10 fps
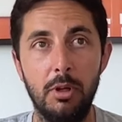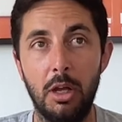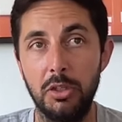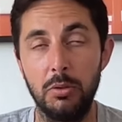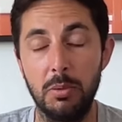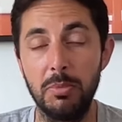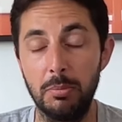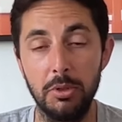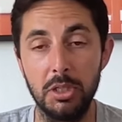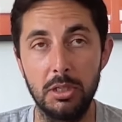also, some
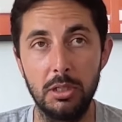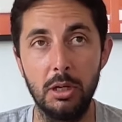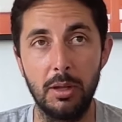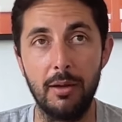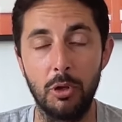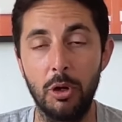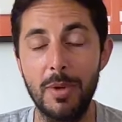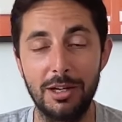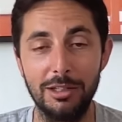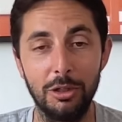people just, you know, have going
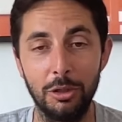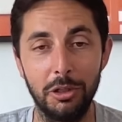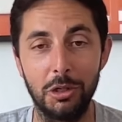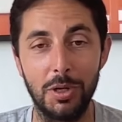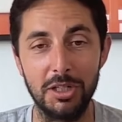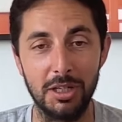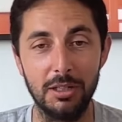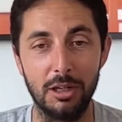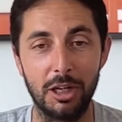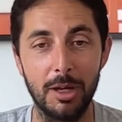back to the earlier
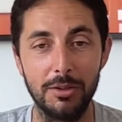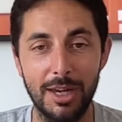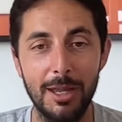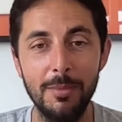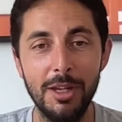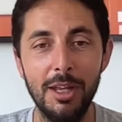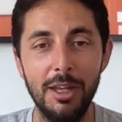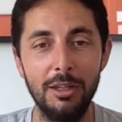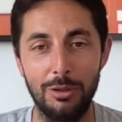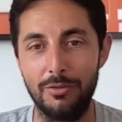question talking about time,
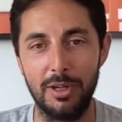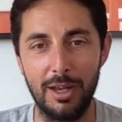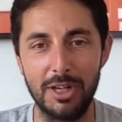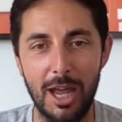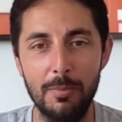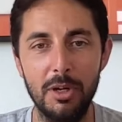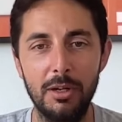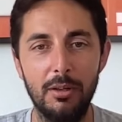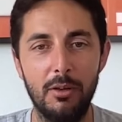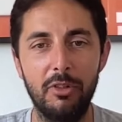you have to have time
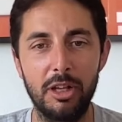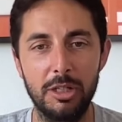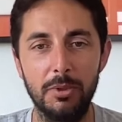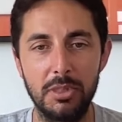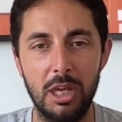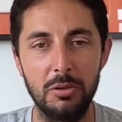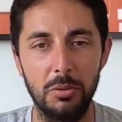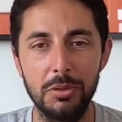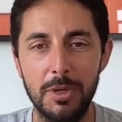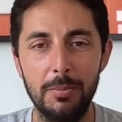and a, a flexible
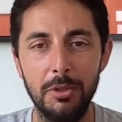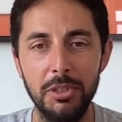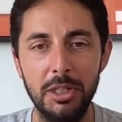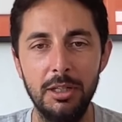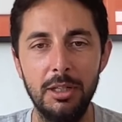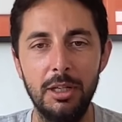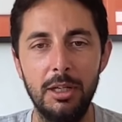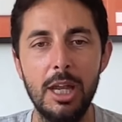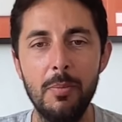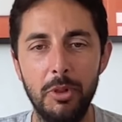schedule to be able to
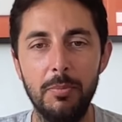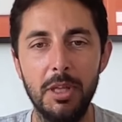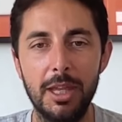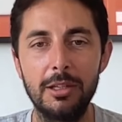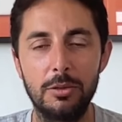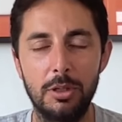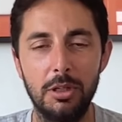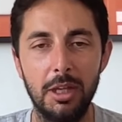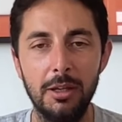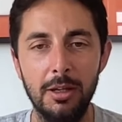implement that sort
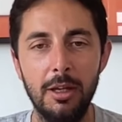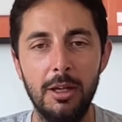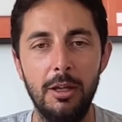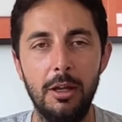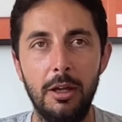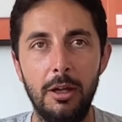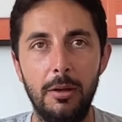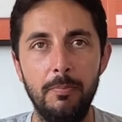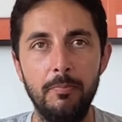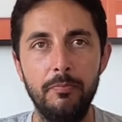of thing.
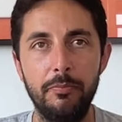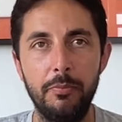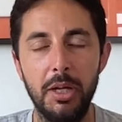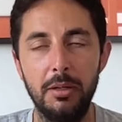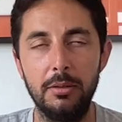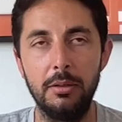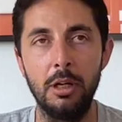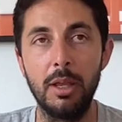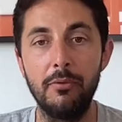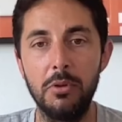Um, but, you
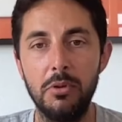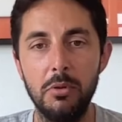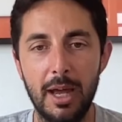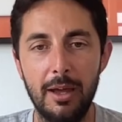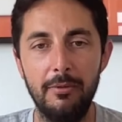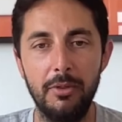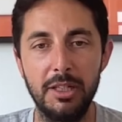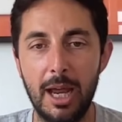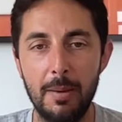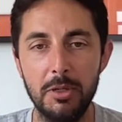know, if you do have the
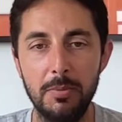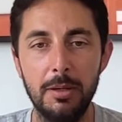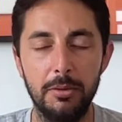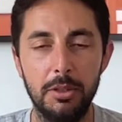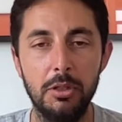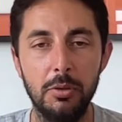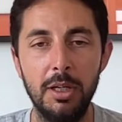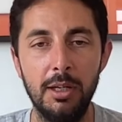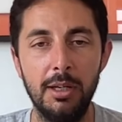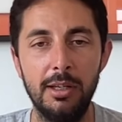time to be able to do
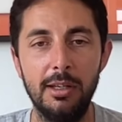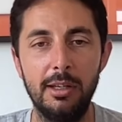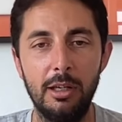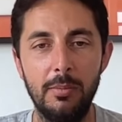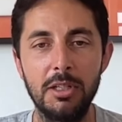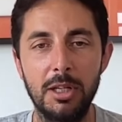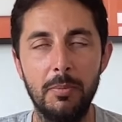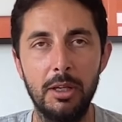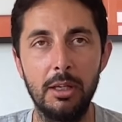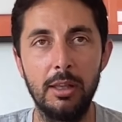it, uh, it's
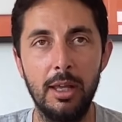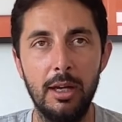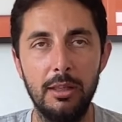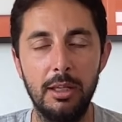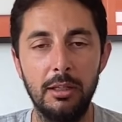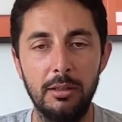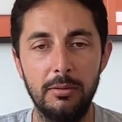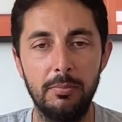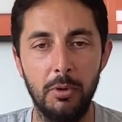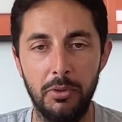something that I think
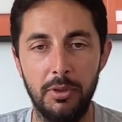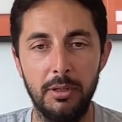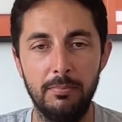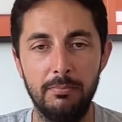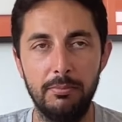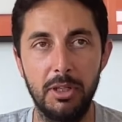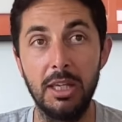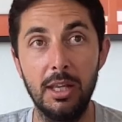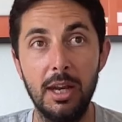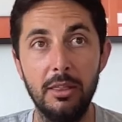both the the
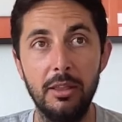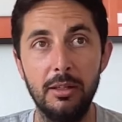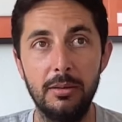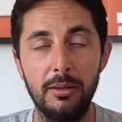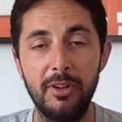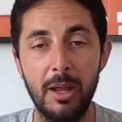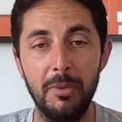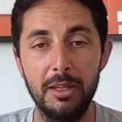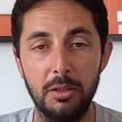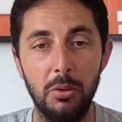kid and the, the
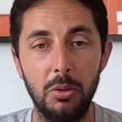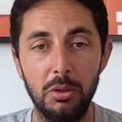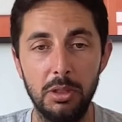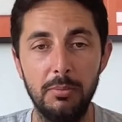family as a whole